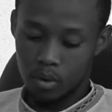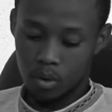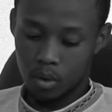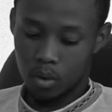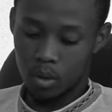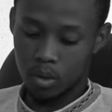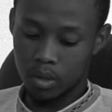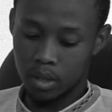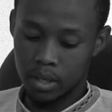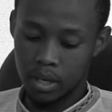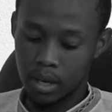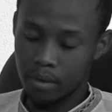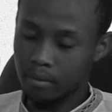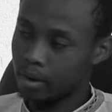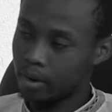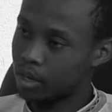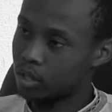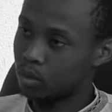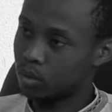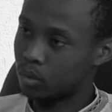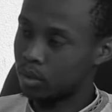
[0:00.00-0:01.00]
Because it never
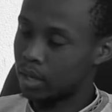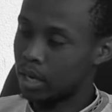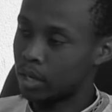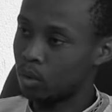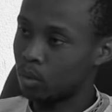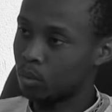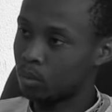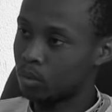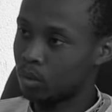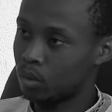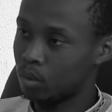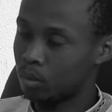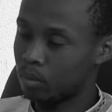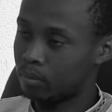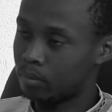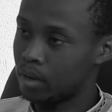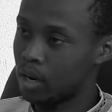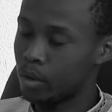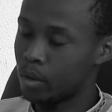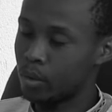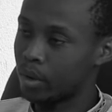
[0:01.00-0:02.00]
has to say, I don't know.
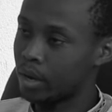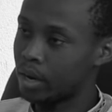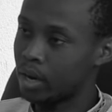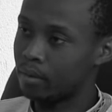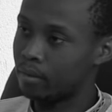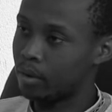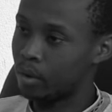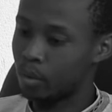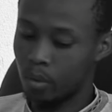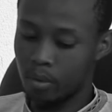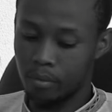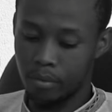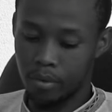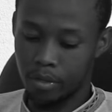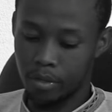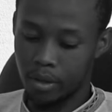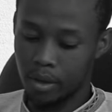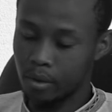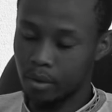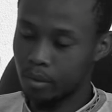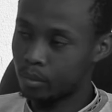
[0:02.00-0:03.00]
Whether you can never know
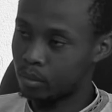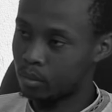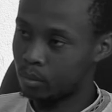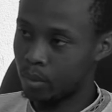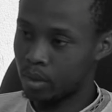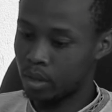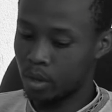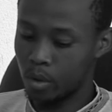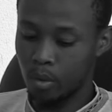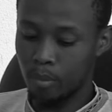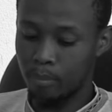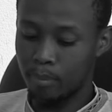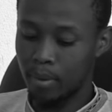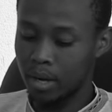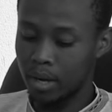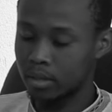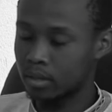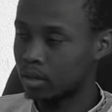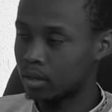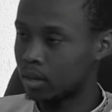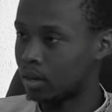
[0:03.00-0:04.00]
everything. Whether you're
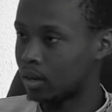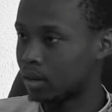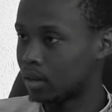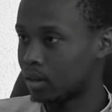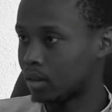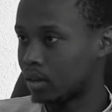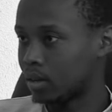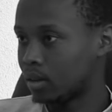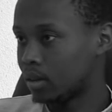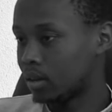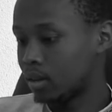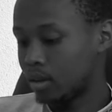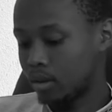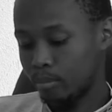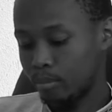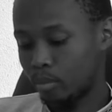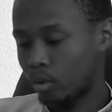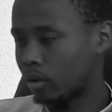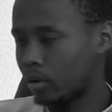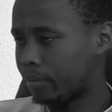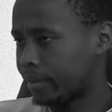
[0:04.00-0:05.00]
pastor,
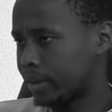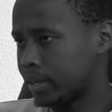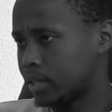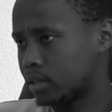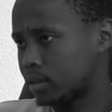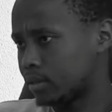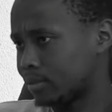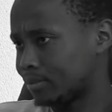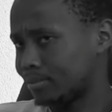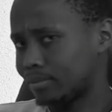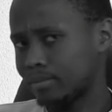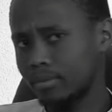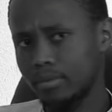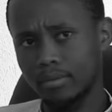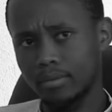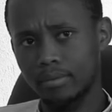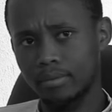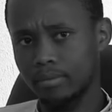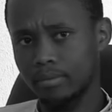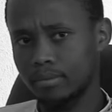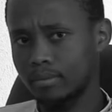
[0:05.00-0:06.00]
prophet,
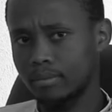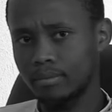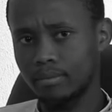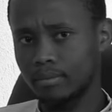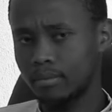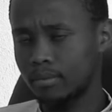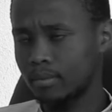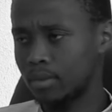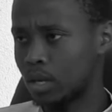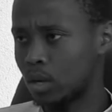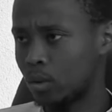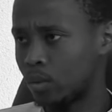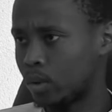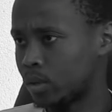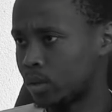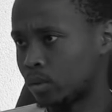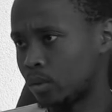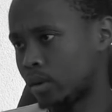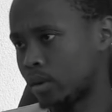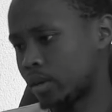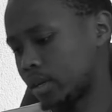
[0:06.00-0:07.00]
it
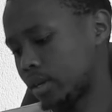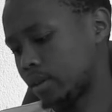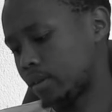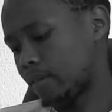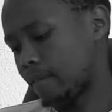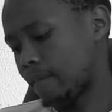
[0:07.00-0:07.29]
was wrong.